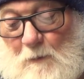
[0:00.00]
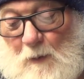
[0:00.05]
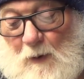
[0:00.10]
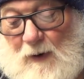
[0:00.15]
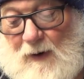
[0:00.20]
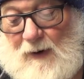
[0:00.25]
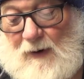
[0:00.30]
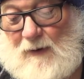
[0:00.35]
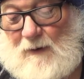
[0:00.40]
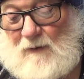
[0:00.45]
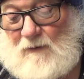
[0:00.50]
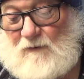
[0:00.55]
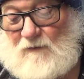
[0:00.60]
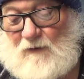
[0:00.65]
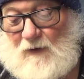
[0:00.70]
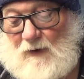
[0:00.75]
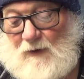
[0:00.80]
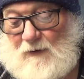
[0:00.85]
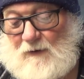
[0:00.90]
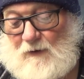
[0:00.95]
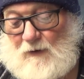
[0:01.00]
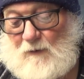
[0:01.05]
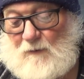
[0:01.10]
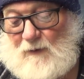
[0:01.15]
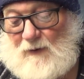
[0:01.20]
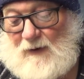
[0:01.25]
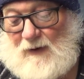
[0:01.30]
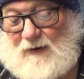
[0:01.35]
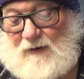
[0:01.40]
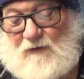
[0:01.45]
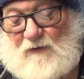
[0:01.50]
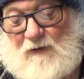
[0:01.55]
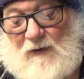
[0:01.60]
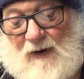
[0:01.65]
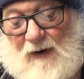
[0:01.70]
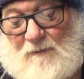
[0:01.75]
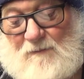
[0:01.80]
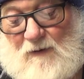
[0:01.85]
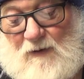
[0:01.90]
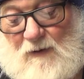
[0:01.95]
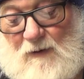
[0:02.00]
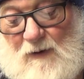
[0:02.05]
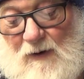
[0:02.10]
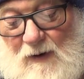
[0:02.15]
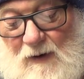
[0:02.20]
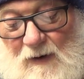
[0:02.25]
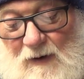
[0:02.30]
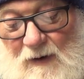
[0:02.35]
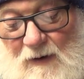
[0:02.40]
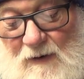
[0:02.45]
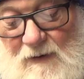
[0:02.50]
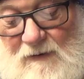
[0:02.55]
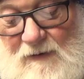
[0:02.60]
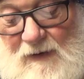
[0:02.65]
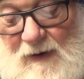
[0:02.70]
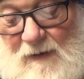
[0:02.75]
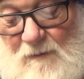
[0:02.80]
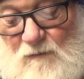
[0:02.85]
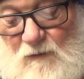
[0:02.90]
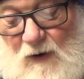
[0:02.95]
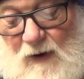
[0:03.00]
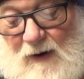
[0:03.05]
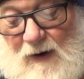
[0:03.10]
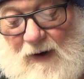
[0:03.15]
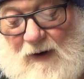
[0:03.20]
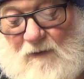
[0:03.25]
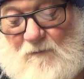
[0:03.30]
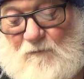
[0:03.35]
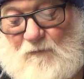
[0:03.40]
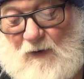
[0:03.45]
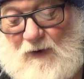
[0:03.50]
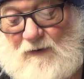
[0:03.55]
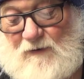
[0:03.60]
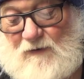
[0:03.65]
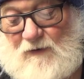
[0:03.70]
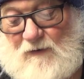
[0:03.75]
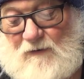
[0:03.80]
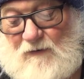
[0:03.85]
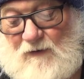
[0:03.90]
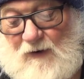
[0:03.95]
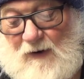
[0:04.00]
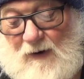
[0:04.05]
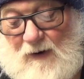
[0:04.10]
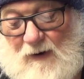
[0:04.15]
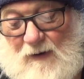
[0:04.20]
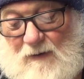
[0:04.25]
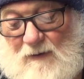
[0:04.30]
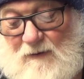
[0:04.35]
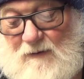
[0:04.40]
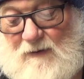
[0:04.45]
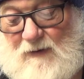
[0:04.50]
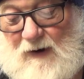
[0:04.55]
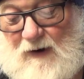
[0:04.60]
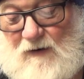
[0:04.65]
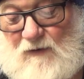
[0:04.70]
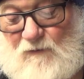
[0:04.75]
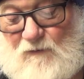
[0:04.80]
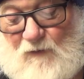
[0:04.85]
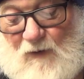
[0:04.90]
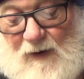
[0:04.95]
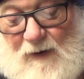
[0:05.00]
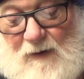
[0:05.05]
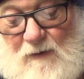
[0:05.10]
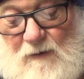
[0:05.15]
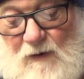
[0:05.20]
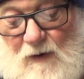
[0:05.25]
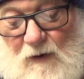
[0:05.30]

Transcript: spring, cylinder release lever, safety and function check. Test fired